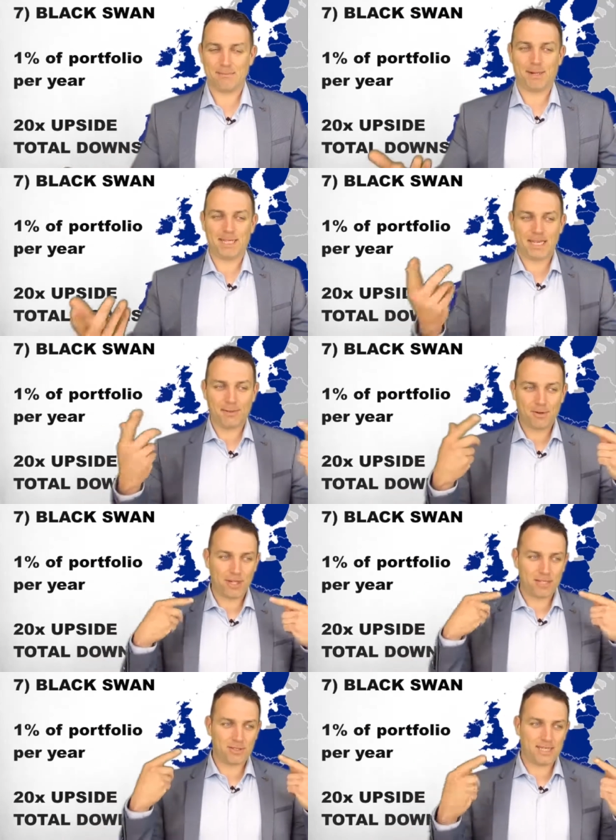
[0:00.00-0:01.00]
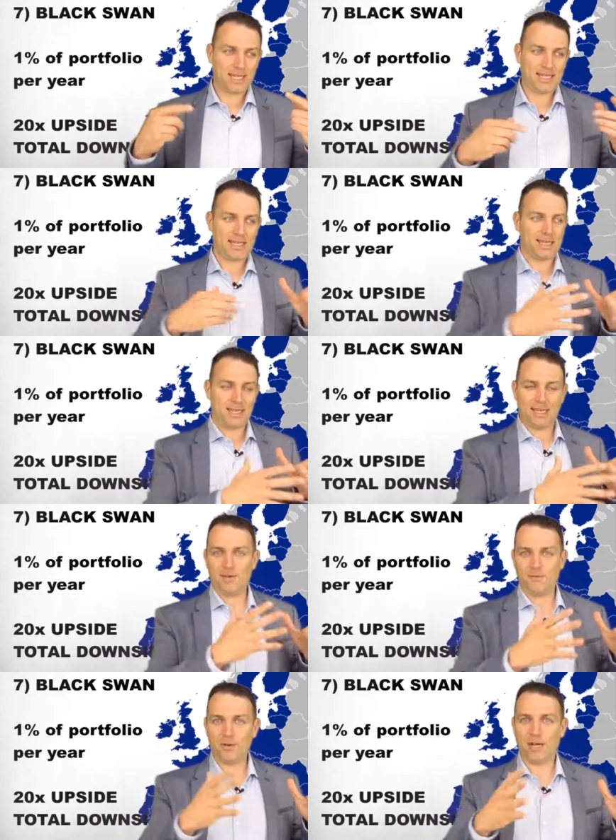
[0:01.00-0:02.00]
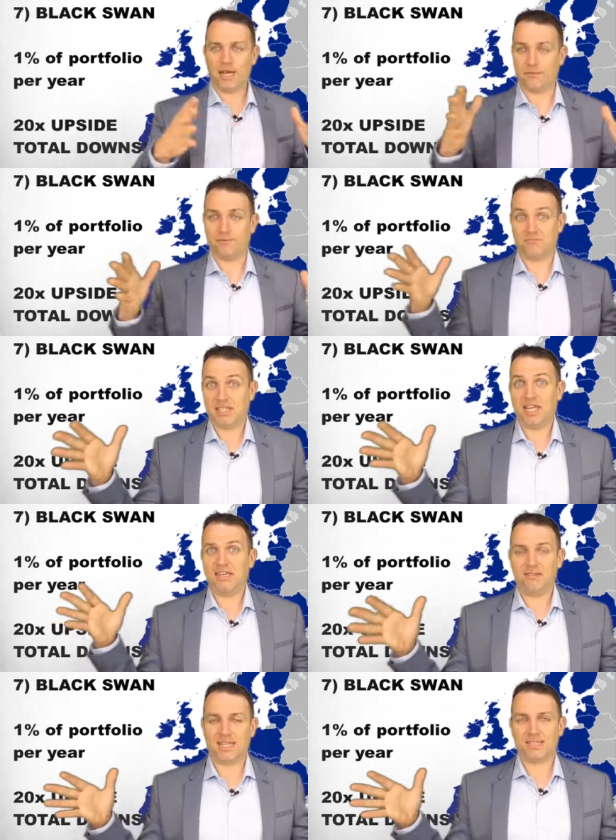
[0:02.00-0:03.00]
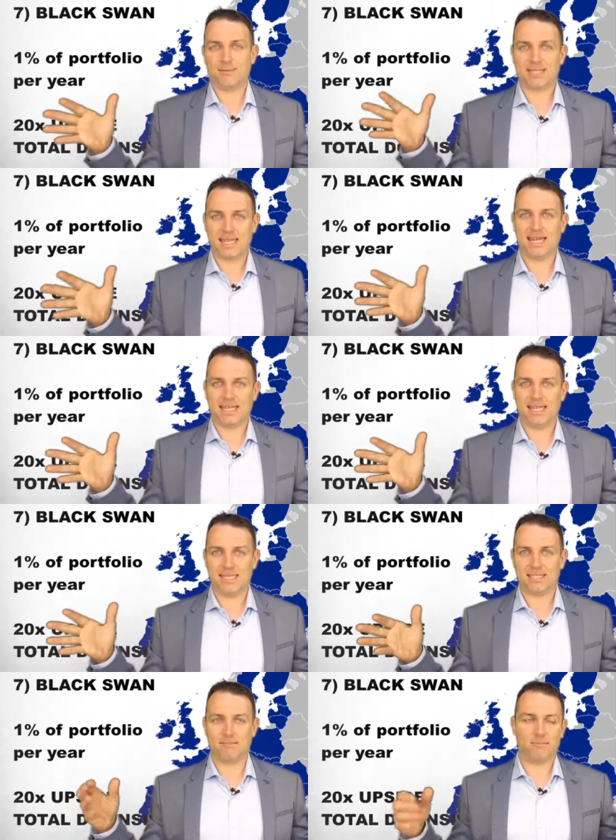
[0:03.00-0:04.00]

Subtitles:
but I'm going to say that if you have 10 investments like this,